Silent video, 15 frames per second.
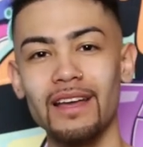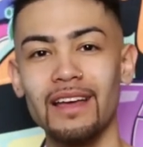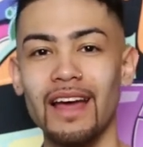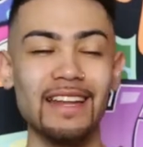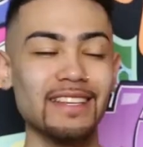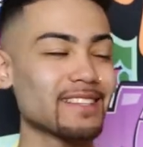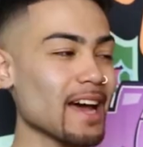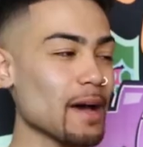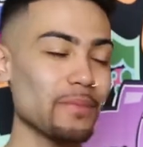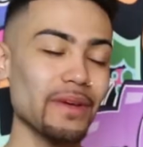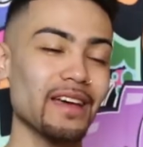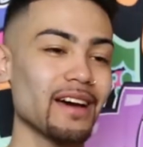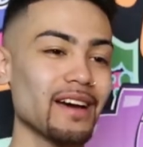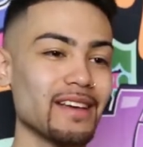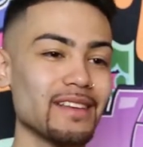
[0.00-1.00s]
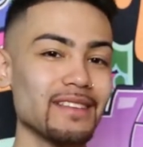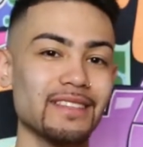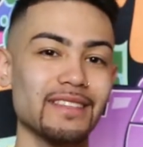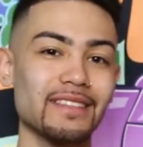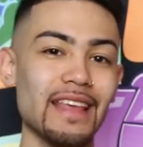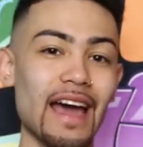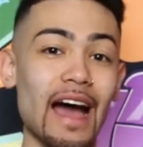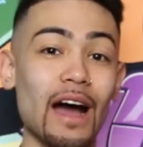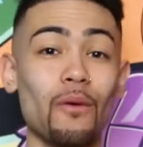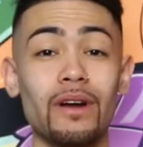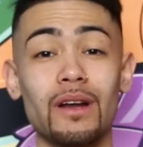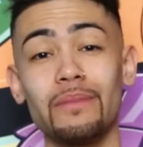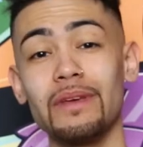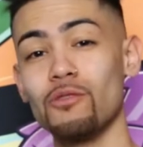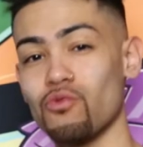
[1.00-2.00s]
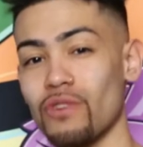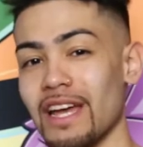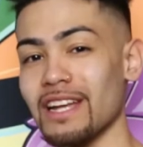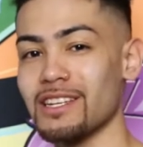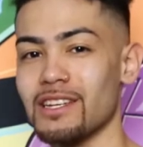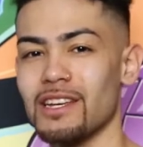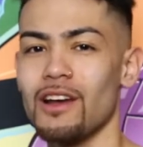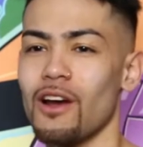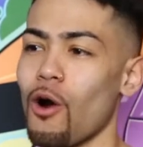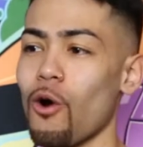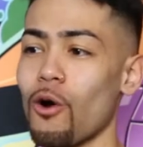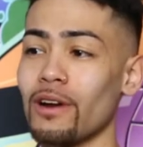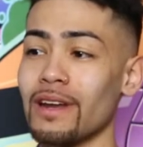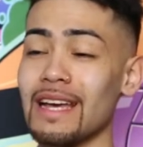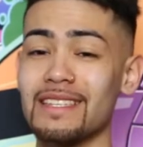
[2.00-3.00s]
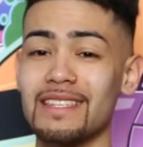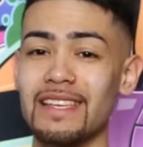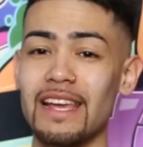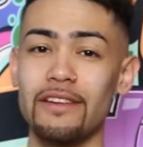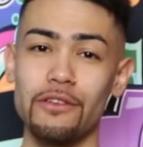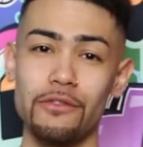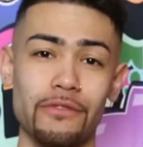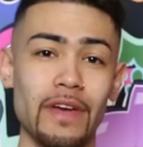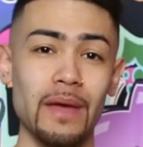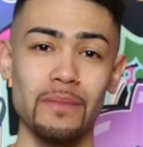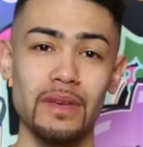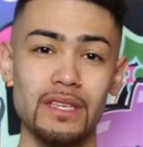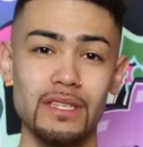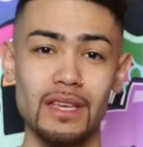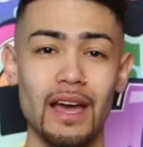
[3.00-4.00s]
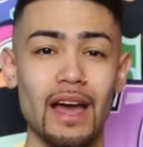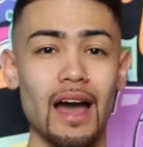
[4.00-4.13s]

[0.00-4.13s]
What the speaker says: And it's not because that I want to be rich or necessarily famous.